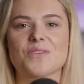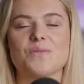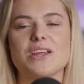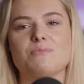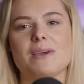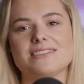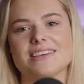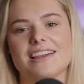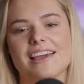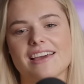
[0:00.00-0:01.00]
Which
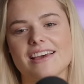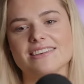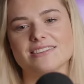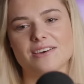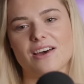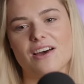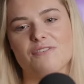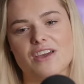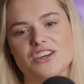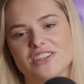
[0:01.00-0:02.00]
basically is a
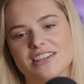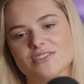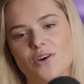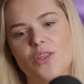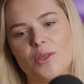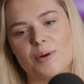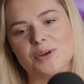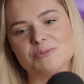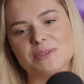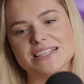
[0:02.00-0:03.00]
fish that's on the
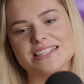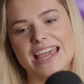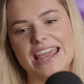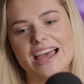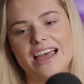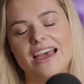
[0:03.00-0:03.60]
bottom of the sea,